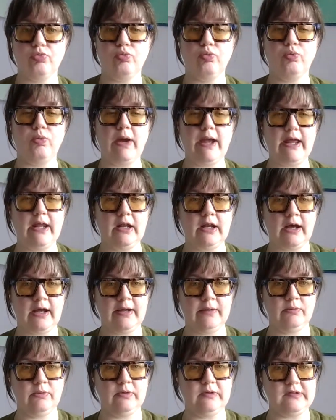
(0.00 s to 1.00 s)
when I
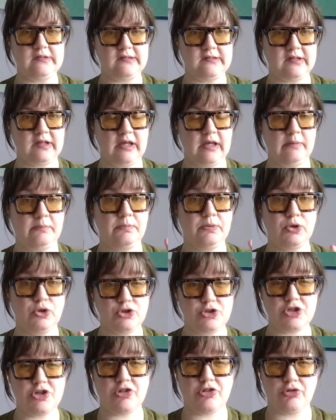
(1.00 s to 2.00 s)
was
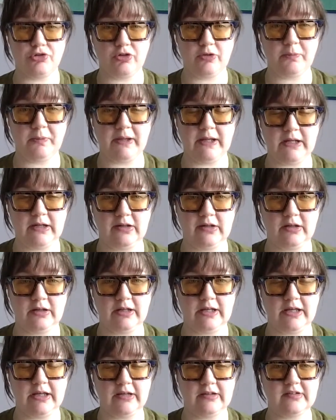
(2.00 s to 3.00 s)
pushed through the pain
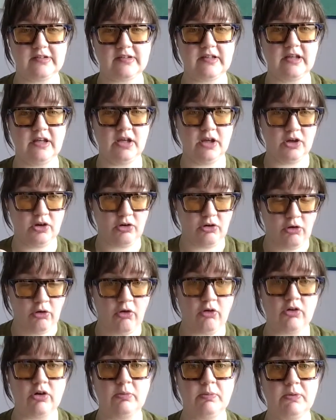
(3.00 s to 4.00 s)
clinics,
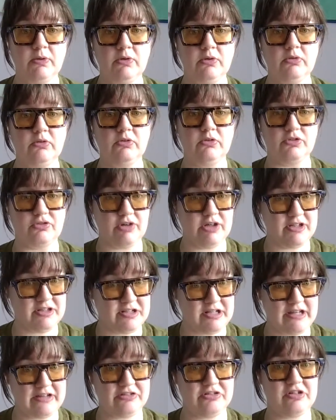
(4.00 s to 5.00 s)
horrible graded
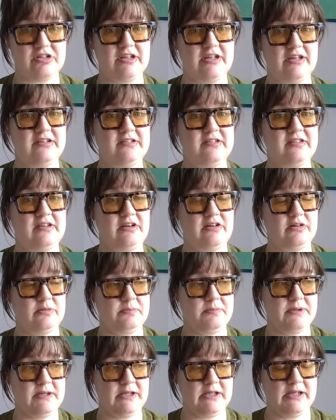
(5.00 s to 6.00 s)
exercise
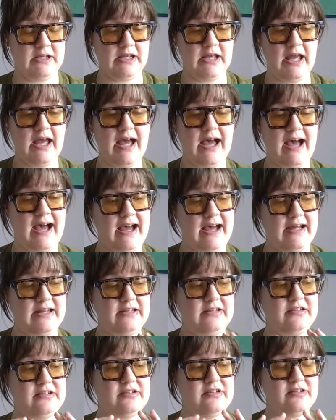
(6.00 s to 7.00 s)
therapy
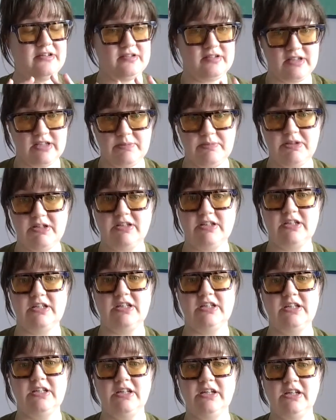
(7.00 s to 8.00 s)
and
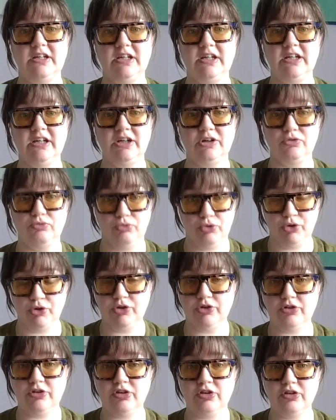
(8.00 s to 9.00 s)
CBT
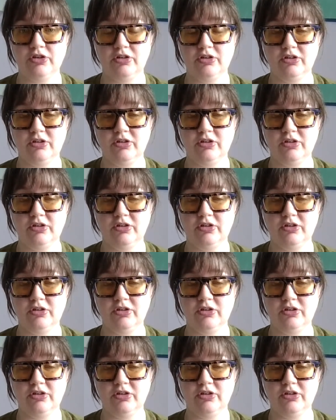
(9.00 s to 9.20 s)
route